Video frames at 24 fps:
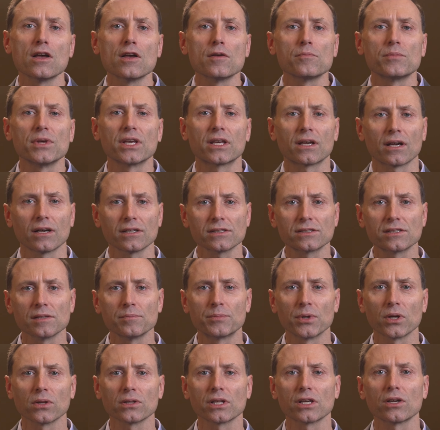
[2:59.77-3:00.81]
Because the
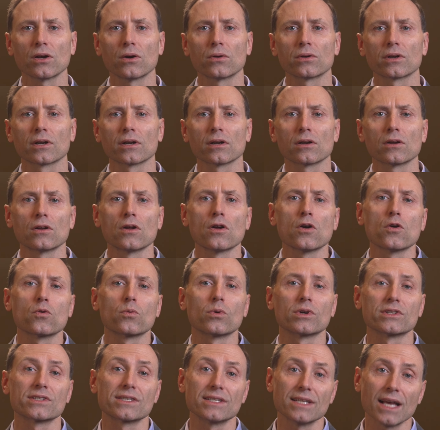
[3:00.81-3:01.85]
building owner
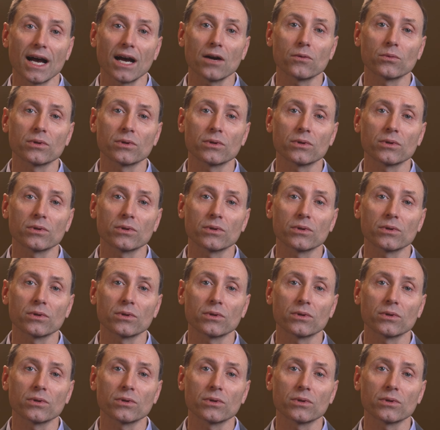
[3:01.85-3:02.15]
was not